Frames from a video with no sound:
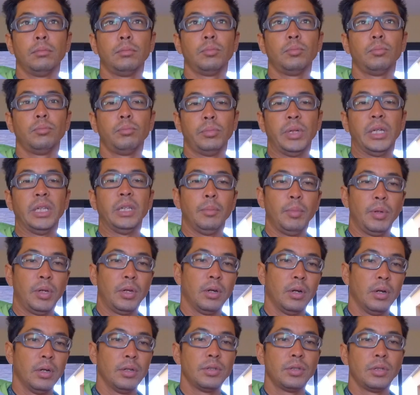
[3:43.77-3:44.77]
Mainly
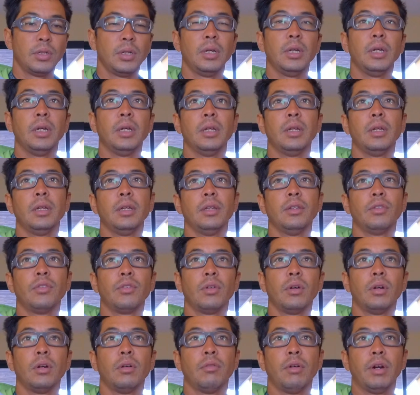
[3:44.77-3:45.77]
because it is
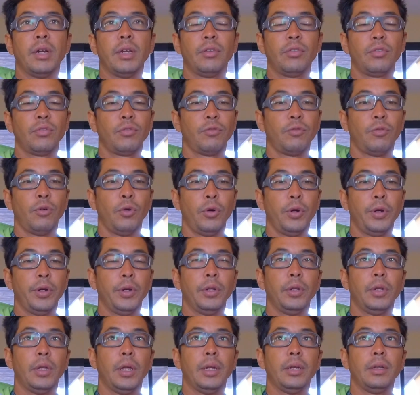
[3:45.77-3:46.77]
a race
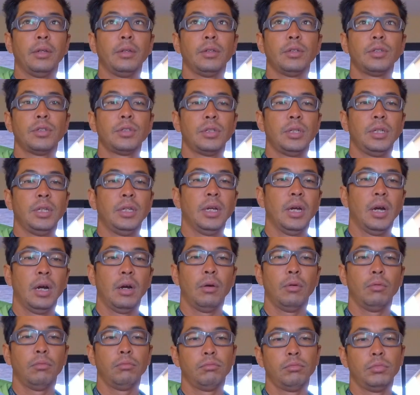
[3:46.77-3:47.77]
foil and you see
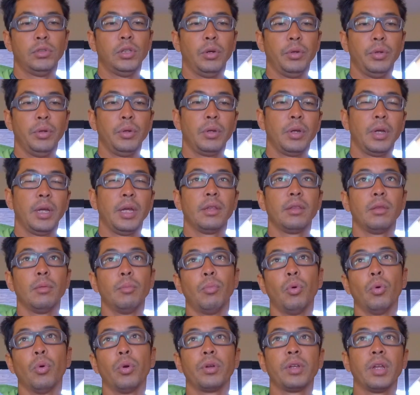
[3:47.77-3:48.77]
how low you can get the
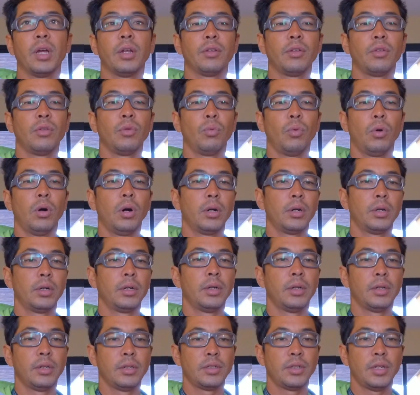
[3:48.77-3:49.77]
board down to the water,
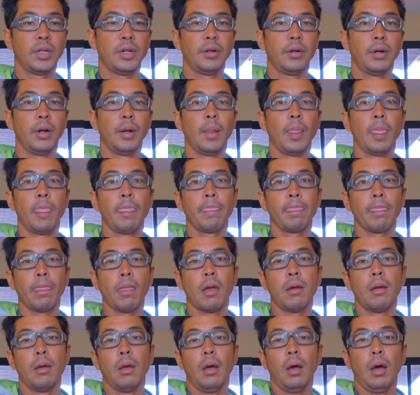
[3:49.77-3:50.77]
and etc.
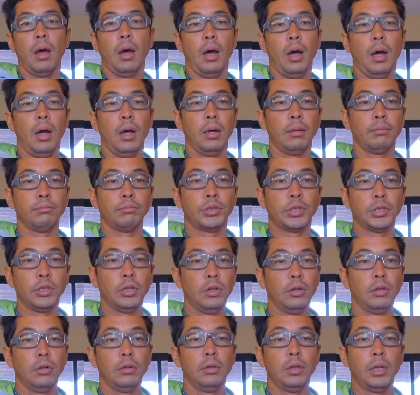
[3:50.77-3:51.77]

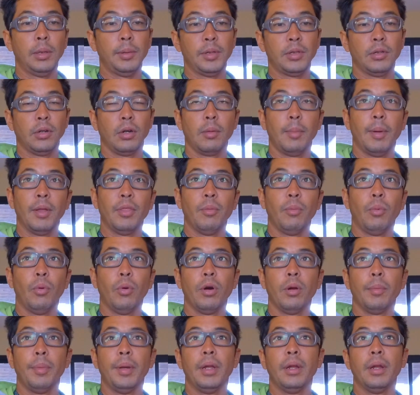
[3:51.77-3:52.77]
So let me talk about the
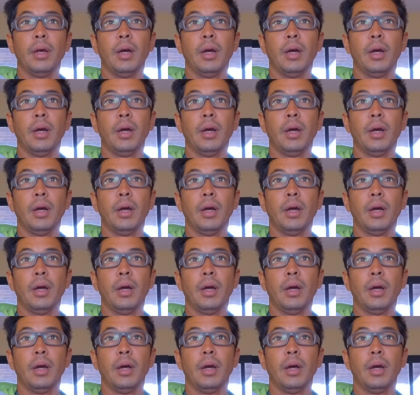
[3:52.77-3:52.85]
board a bit.